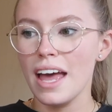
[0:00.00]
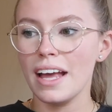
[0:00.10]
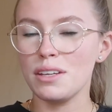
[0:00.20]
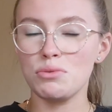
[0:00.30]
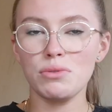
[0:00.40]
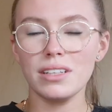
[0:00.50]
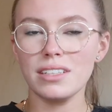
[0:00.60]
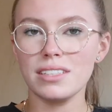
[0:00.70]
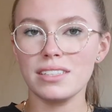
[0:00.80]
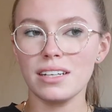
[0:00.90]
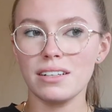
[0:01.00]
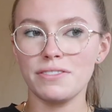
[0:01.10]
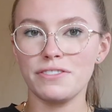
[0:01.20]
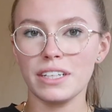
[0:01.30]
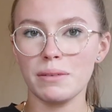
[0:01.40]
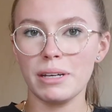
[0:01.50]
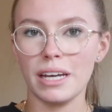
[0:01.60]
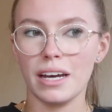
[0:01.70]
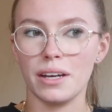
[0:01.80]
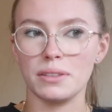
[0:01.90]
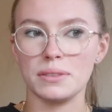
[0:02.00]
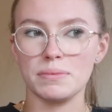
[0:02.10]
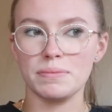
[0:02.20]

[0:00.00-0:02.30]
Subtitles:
is really sort of freaking me out.